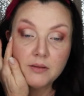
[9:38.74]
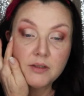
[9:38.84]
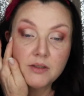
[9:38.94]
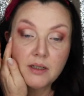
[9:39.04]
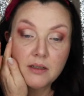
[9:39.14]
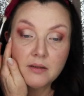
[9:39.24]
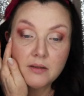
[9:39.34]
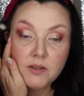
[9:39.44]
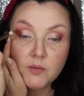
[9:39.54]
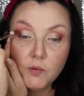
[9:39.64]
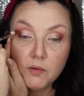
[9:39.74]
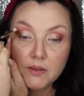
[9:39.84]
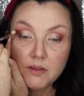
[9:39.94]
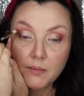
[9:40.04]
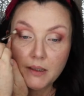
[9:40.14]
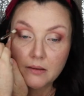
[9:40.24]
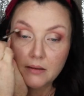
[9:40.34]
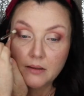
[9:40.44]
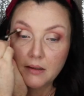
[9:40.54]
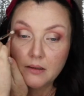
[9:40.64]
I'm just taking the smallest
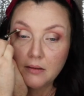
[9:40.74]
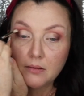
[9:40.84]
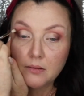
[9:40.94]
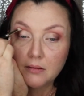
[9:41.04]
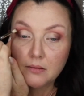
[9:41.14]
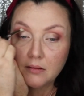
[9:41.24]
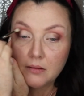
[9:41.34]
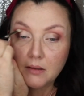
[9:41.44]
amount, and then you can,